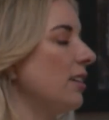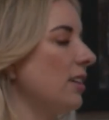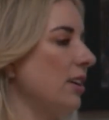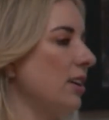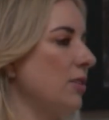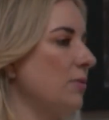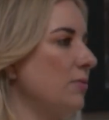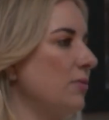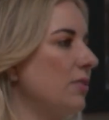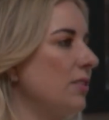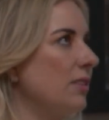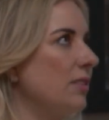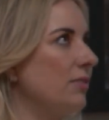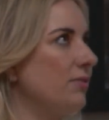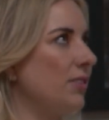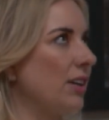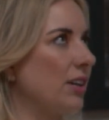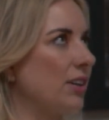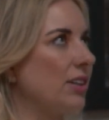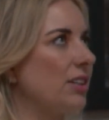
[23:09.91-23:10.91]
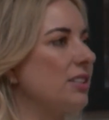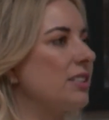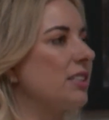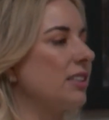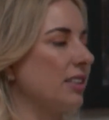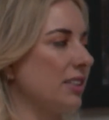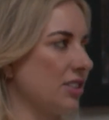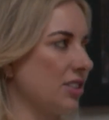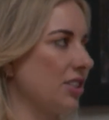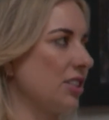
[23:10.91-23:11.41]
Mm-hmm. Um, very
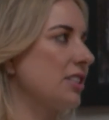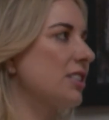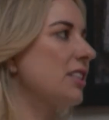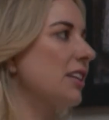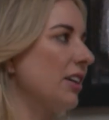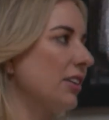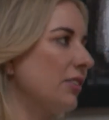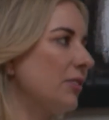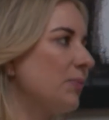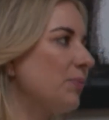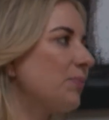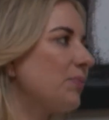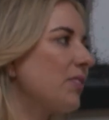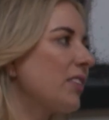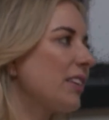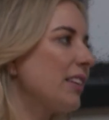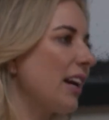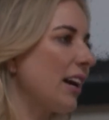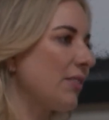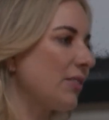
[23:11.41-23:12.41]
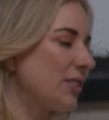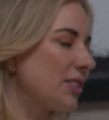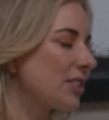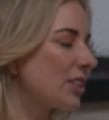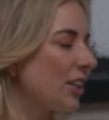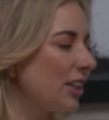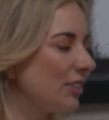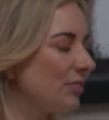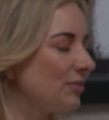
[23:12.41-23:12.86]
delicious though. That one's good.